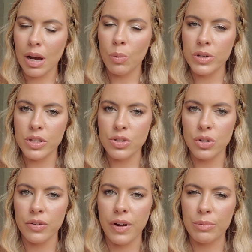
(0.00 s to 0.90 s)
I wasn't
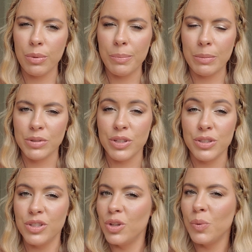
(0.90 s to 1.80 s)
sure if I'd remember to
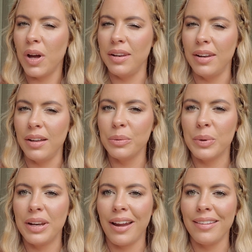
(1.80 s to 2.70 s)
do another
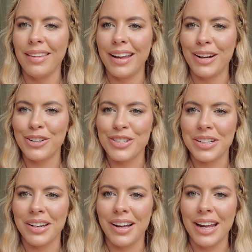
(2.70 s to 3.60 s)
one later
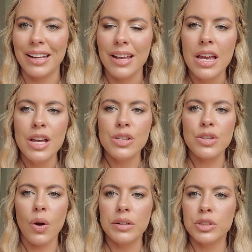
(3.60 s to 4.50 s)
tonight.
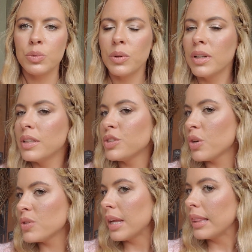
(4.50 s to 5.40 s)
So I just want to let
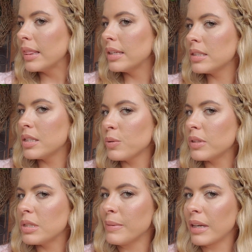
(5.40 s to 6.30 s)
y'all see, this is what
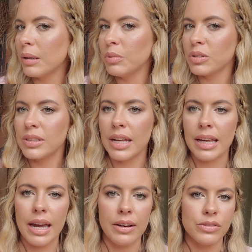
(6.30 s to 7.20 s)
this makeup looks like
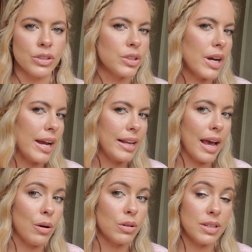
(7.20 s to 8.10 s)
after 8
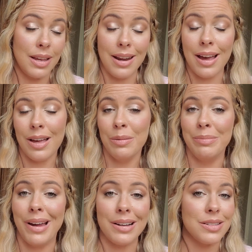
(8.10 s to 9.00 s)
hours. And I'm
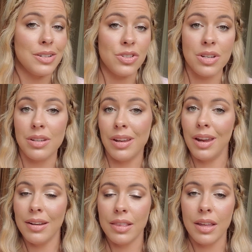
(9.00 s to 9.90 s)
not touching
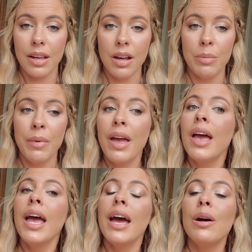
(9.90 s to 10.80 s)
anything up.
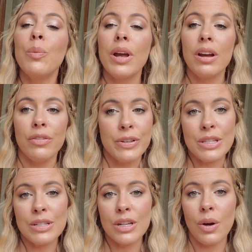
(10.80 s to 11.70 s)
And we are
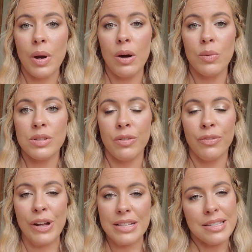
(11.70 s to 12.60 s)
fixing to go out with some
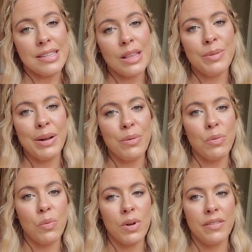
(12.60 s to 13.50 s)
friends and celebrate
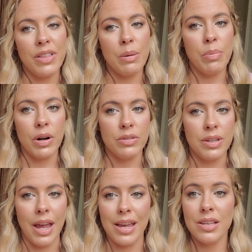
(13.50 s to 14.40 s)
one of their
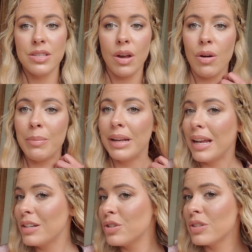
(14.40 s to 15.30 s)
birthdays. So, I mean,
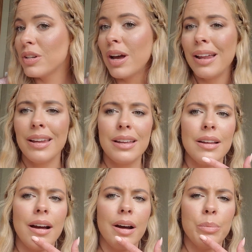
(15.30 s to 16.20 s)
as you can tell,
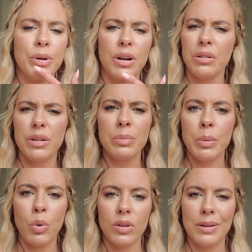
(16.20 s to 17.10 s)
I'll put on a little
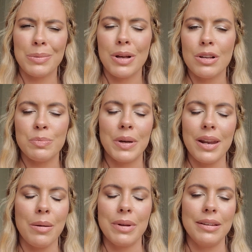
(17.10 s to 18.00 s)
bit more lip gloss.
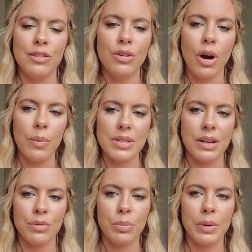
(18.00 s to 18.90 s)
But, I mean, you always
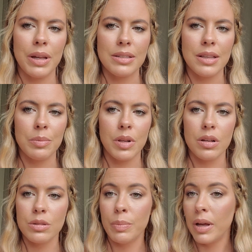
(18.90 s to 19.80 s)
have to replace lip
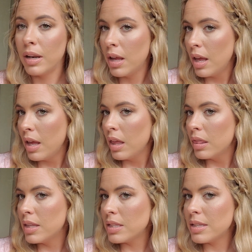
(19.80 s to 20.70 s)
gloss. But
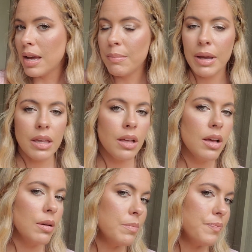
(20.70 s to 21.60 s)
this is that
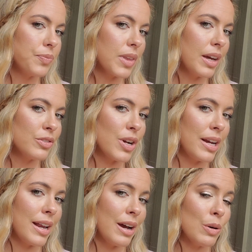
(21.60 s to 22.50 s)
makeup after
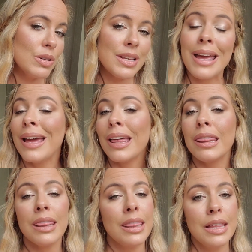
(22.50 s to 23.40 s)
8 hours.
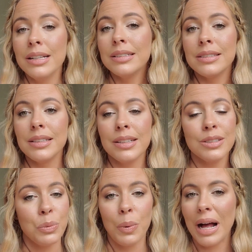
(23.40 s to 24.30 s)
And this is
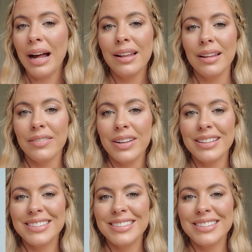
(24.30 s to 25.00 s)
why I love it.